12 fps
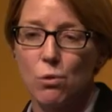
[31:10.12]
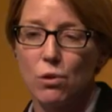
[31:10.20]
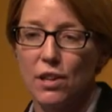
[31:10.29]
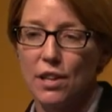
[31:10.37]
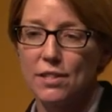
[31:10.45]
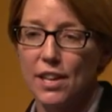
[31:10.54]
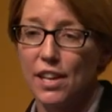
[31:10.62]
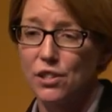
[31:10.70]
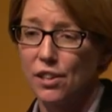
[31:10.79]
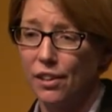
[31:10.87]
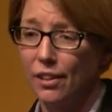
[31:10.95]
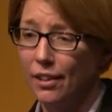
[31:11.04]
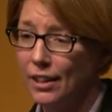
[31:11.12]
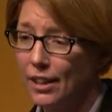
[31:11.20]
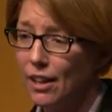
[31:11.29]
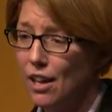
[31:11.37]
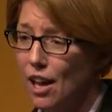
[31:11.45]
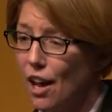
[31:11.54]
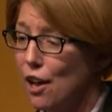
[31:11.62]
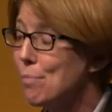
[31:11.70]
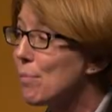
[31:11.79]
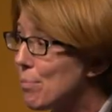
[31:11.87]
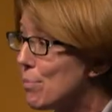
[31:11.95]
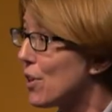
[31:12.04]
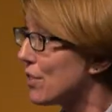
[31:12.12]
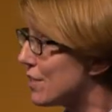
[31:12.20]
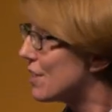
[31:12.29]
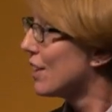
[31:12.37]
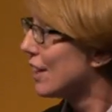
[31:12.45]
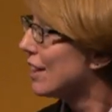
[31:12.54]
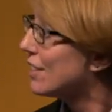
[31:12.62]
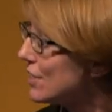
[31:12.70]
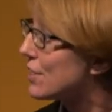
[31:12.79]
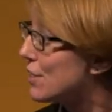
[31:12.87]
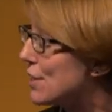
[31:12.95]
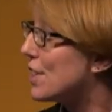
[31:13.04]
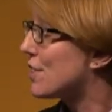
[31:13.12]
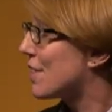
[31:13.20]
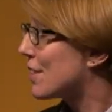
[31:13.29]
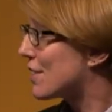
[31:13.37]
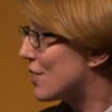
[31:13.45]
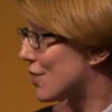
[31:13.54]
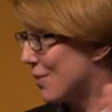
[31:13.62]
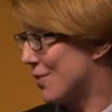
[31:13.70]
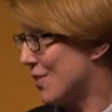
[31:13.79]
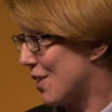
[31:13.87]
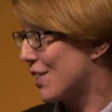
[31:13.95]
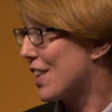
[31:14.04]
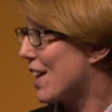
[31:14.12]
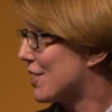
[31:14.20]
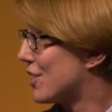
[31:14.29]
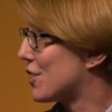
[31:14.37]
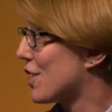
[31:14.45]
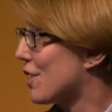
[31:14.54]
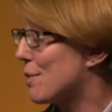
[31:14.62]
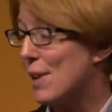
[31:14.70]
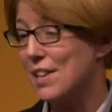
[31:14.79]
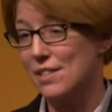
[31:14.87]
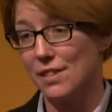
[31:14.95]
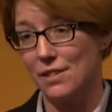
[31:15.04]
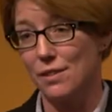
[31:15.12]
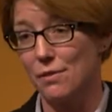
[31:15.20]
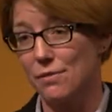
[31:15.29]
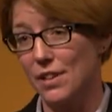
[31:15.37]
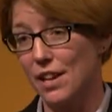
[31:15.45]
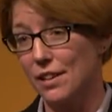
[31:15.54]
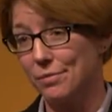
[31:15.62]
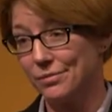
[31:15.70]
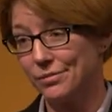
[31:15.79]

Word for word: the organisation. Um, but the statistics are there to show the basis of that.